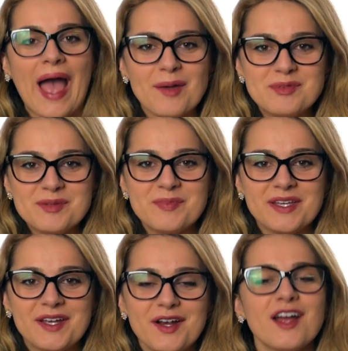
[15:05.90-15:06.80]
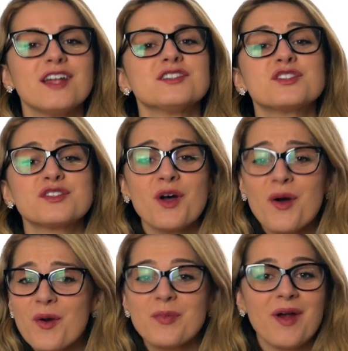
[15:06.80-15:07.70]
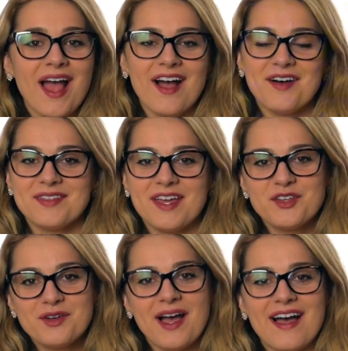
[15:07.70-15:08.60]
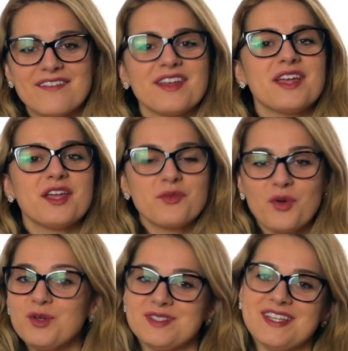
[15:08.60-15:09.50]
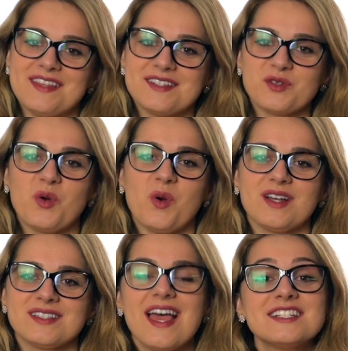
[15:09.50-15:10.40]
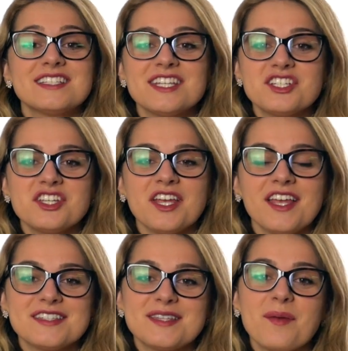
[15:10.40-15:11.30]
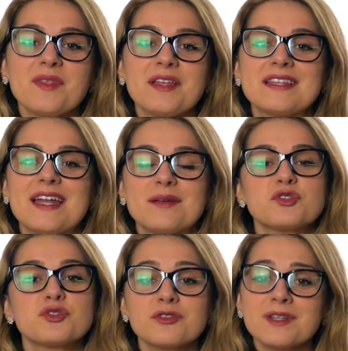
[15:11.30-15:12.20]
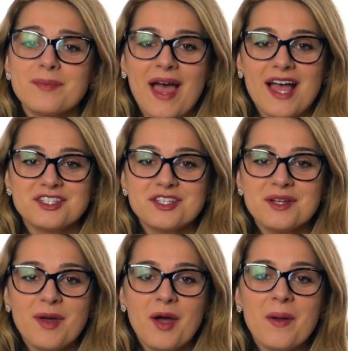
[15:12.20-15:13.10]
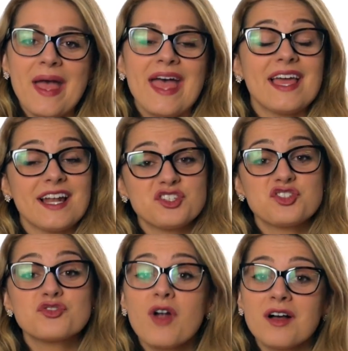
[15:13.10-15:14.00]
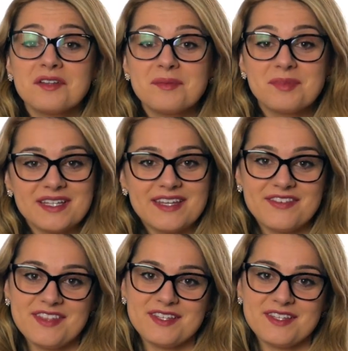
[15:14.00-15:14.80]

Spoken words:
happy to be here and so proud that you have enrolled in this course. Teaching is something that I'm truly passionate about, and I strongly believe in